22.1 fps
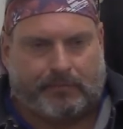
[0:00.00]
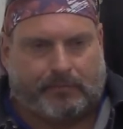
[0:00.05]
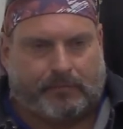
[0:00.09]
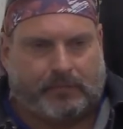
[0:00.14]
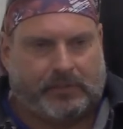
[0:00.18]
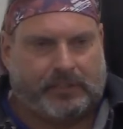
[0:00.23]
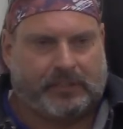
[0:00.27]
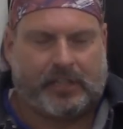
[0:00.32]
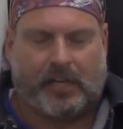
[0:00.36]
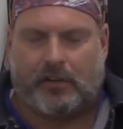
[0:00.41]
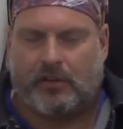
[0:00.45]

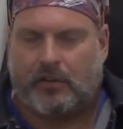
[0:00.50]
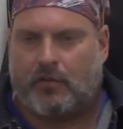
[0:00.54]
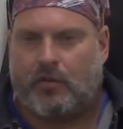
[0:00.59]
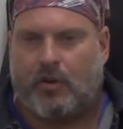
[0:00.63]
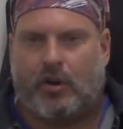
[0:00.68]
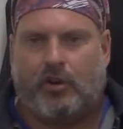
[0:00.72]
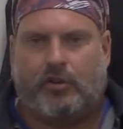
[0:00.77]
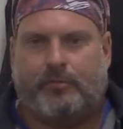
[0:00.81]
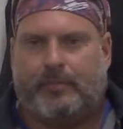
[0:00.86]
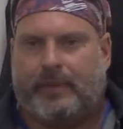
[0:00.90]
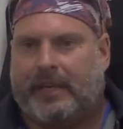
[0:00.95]
and don't
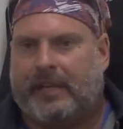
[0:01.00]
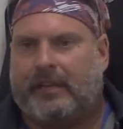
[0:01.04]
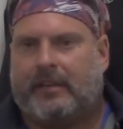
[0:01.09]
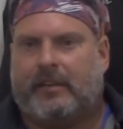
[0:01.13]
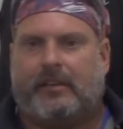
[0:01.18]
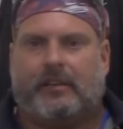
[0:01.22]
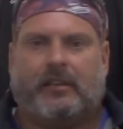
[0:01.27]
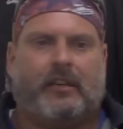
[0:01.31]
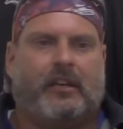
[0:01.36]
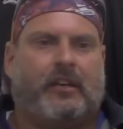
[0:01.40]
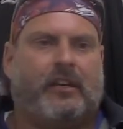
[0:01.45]
quote me,
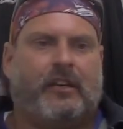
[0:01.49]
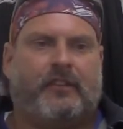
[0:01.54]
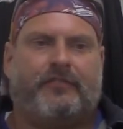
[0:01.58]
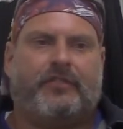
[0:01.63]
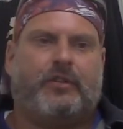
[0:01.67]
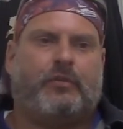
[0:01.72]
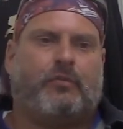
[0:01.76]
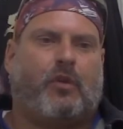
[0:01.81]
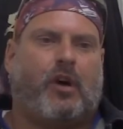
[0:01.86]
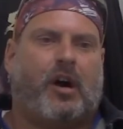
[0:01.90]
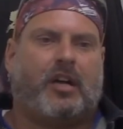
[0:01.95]
and, and
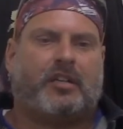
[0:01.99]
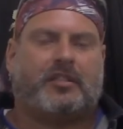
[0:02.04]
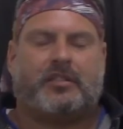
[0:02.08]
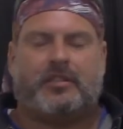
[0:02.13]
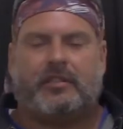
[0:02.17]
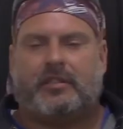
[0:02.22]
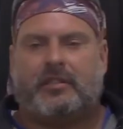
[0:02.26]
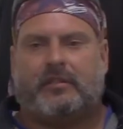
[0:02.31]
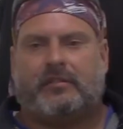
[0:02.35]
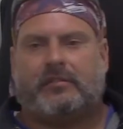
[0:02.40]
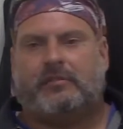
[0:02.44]
if you're
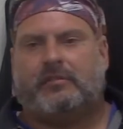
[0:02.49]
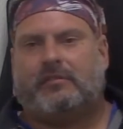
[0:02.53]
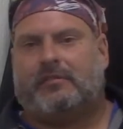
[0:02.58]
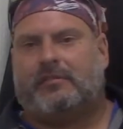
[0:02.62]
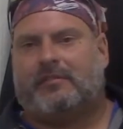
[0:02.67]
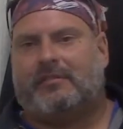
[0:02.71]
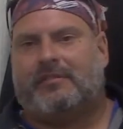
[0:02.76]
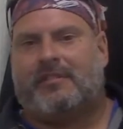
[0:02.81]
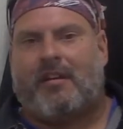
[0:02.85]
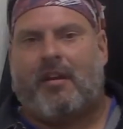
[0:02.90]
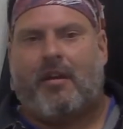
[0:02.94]
watching,
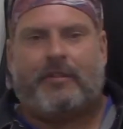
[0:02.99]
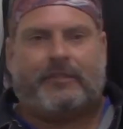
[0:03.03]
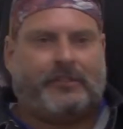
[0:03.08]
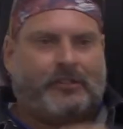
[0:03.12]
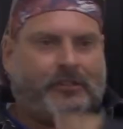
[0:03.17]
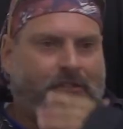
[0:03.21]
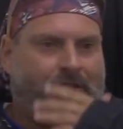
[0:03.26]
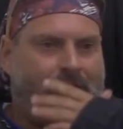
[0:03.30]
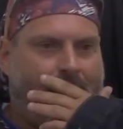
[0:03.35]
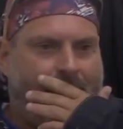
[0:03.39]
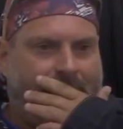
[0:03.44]

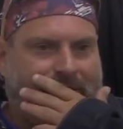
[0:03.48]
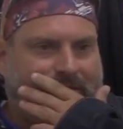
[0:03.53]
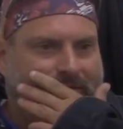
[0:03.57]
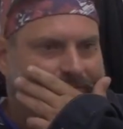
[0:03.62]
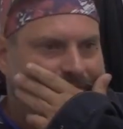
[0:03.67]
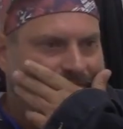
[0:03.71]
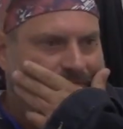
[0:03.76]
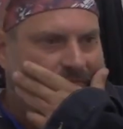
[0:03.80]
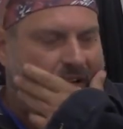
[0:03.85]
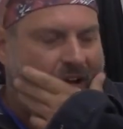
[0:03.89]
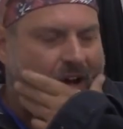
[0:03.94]

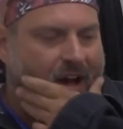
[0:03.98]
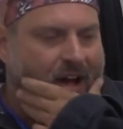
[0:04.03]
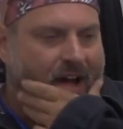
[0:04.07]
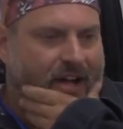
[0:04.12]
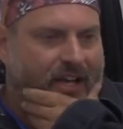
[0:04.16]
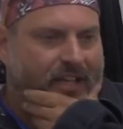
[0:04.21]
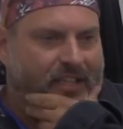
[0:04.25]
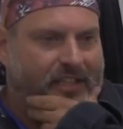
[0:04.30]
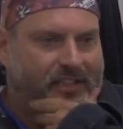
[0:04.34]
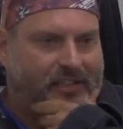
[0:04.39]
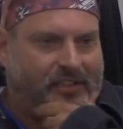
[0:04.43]

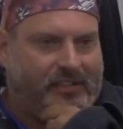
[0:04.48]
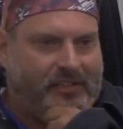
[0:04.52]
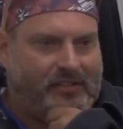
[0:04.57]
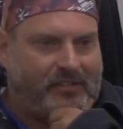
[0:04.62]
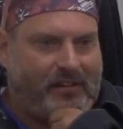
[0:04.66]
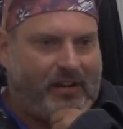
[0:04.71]
uh,